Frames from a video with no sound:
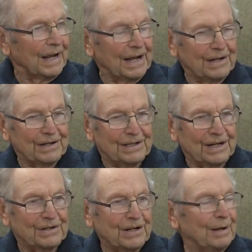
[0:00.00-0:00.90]
And at
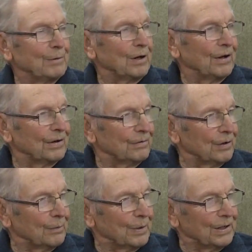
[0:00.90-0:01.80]
that time, a lot of
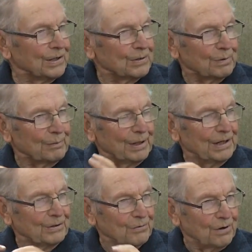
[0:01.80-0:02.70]
Europeans were
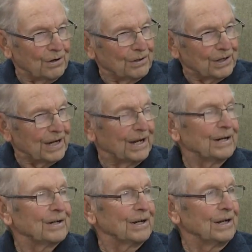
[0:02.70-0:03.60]
being drawn to
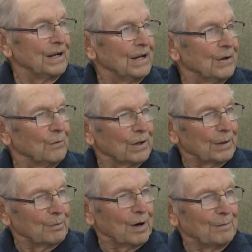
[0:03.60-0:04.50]
Canada with
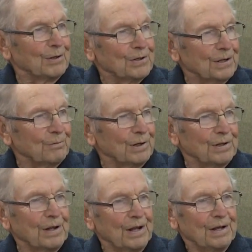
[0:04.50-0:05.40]
the promise that with
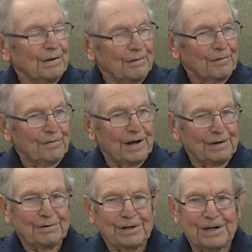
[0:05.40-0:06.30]

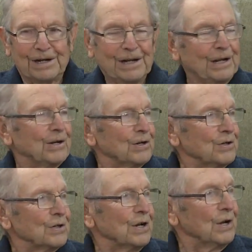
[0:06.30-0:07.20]
5 to 10
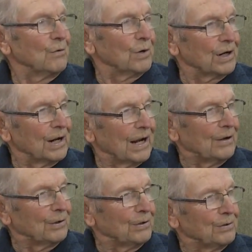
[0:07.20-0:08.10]
acres would
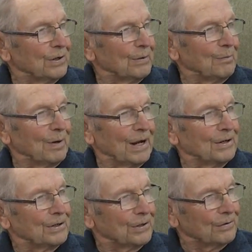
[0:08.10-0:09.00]
allow you to
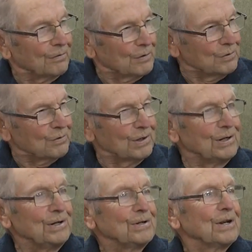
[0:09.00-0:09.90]
plant your fruit
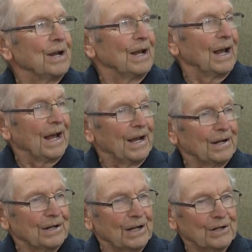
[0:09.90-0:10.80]
trees
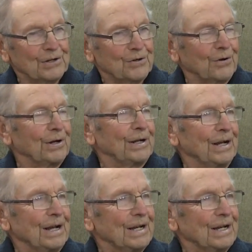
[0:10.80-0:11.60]
and enjoy